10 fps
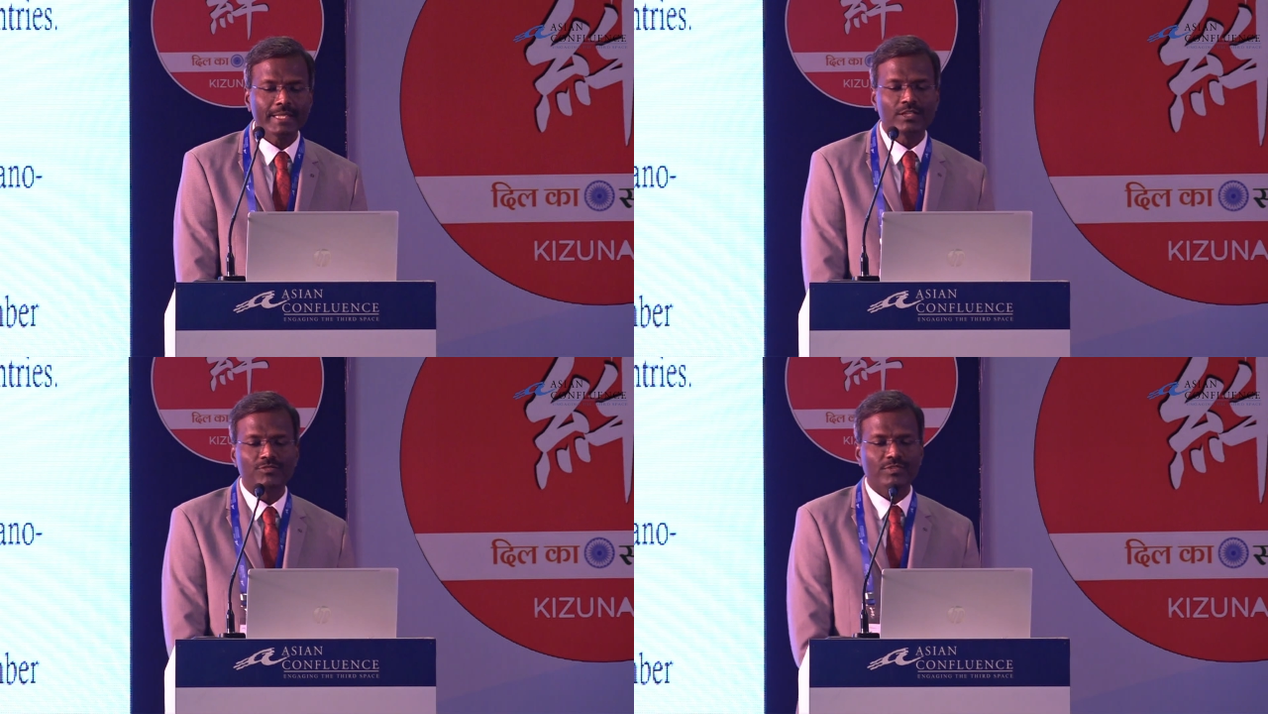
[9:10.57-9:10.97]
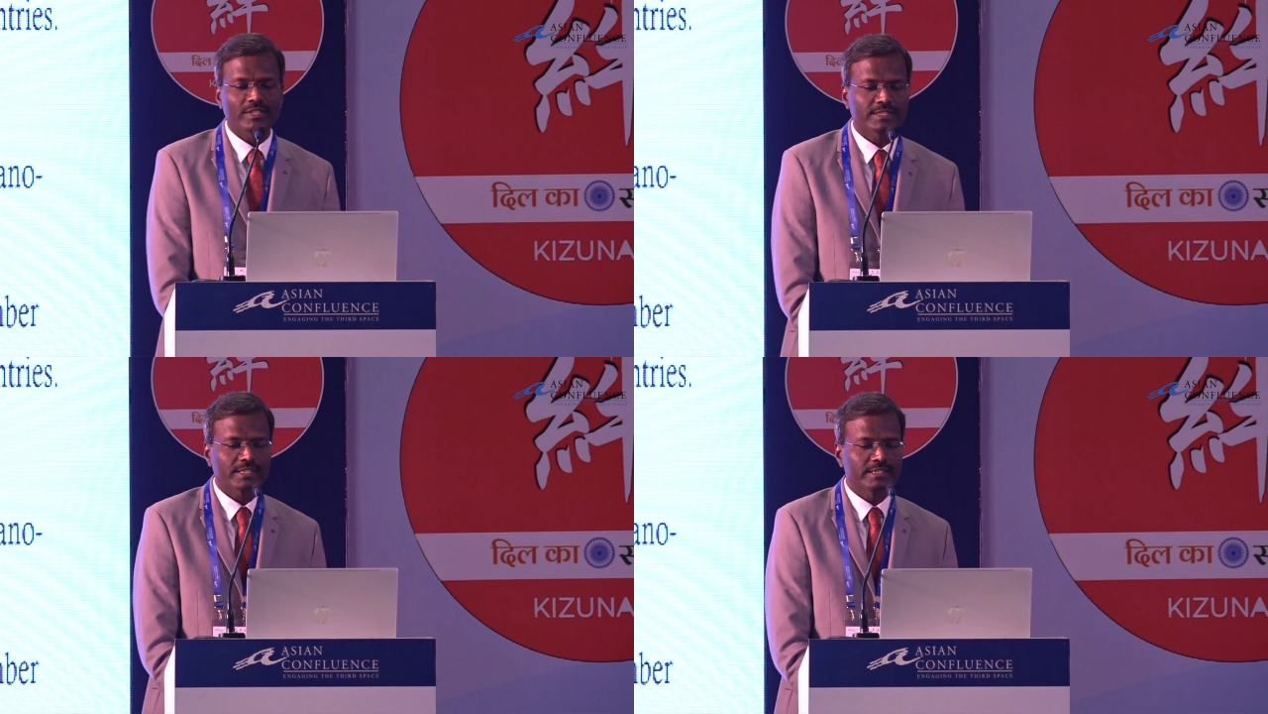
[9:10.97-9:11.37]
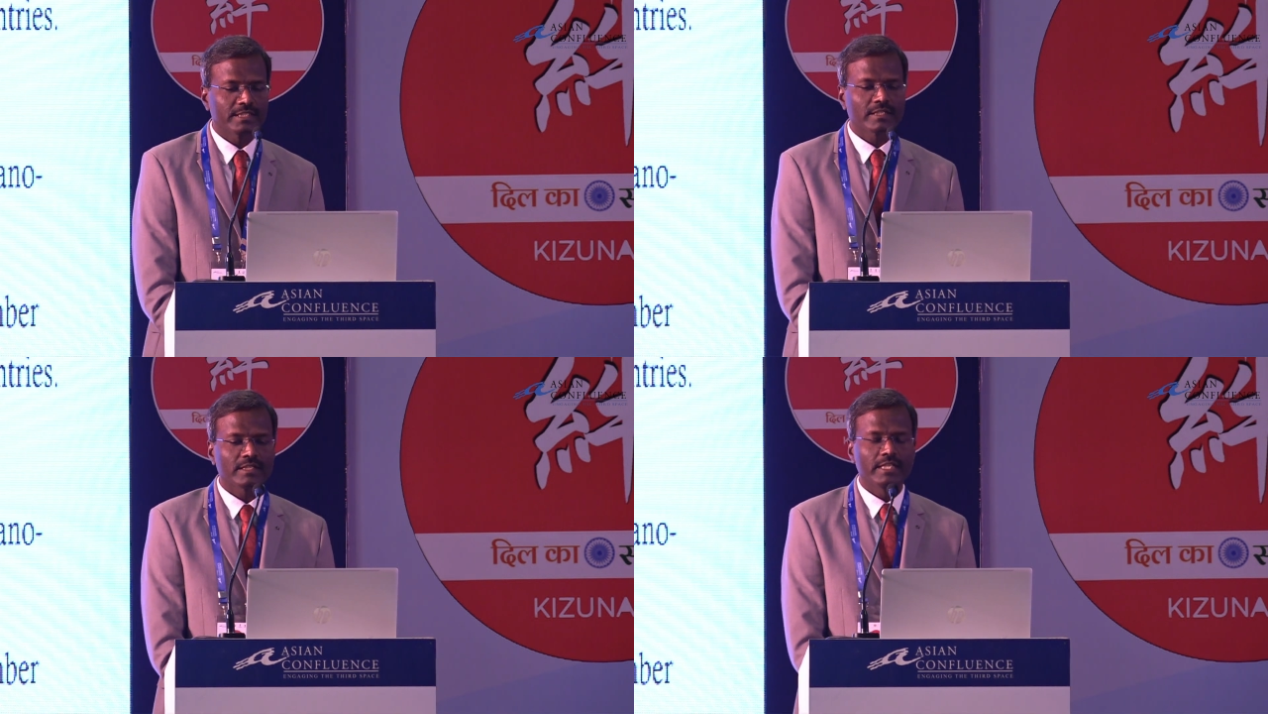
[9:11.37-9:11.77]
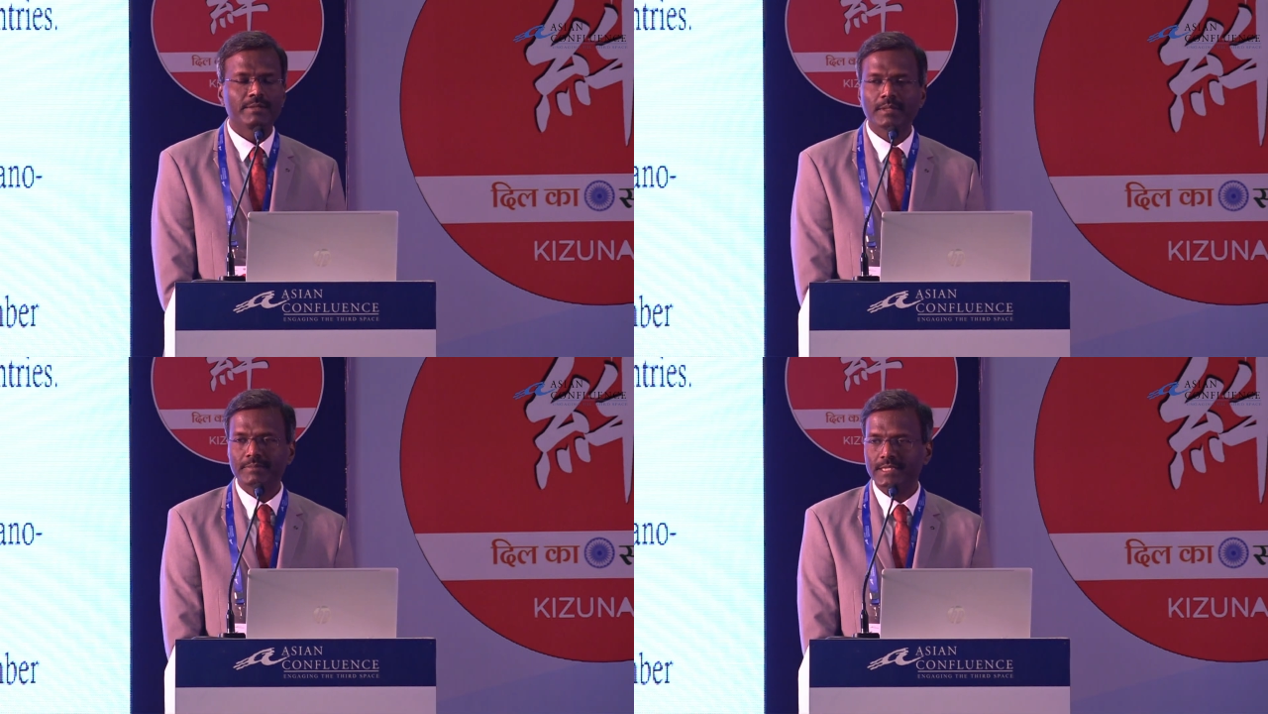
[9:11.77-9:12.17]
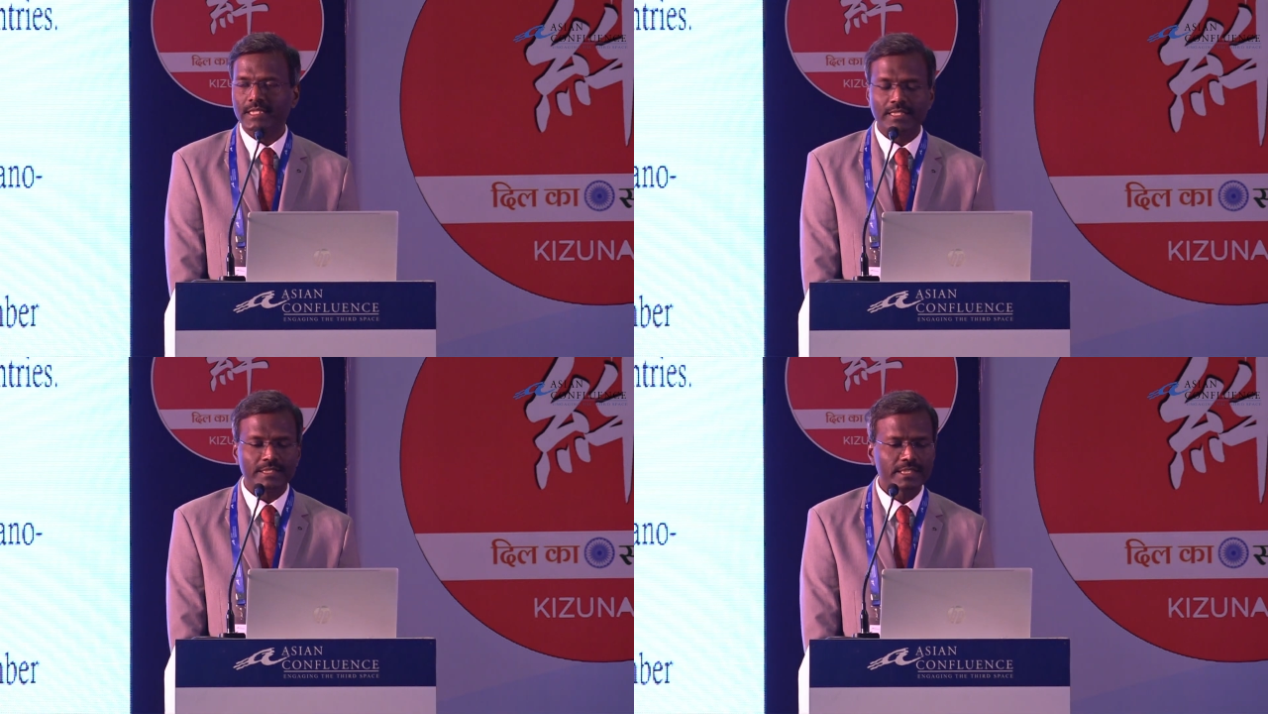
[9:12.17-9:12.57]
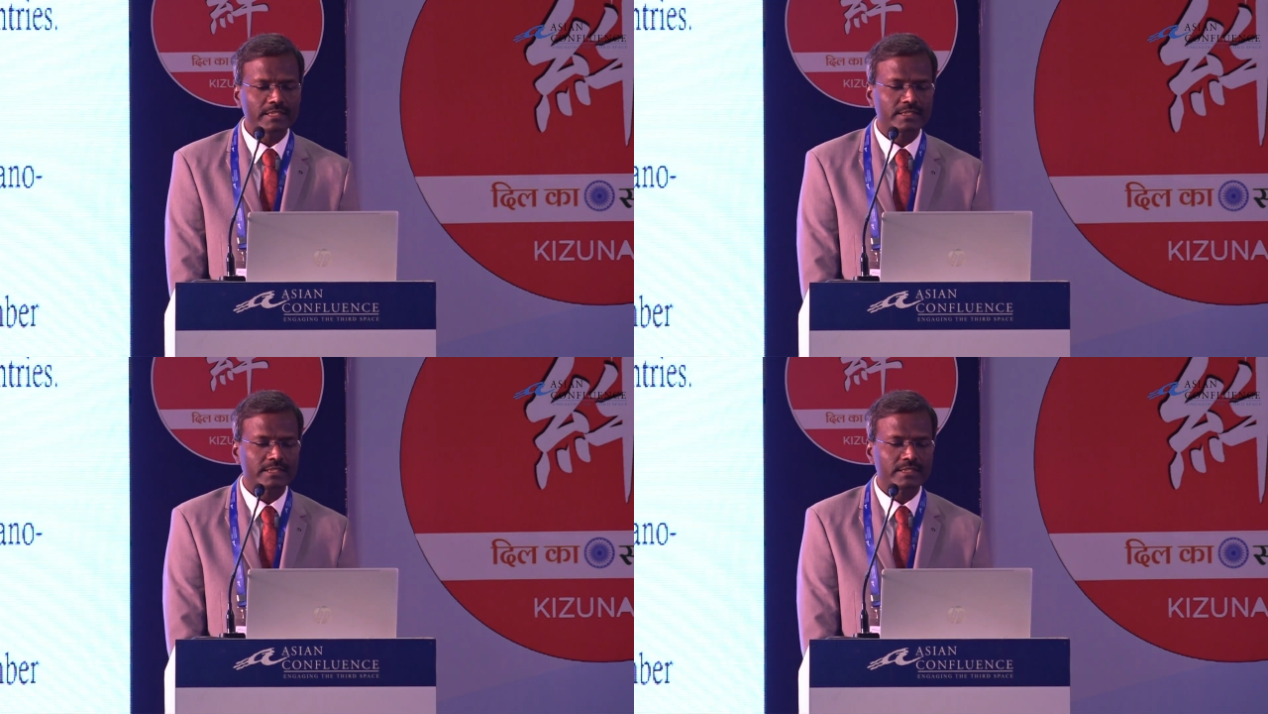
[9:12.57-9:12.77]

infrastructure in BIMSTEC countries.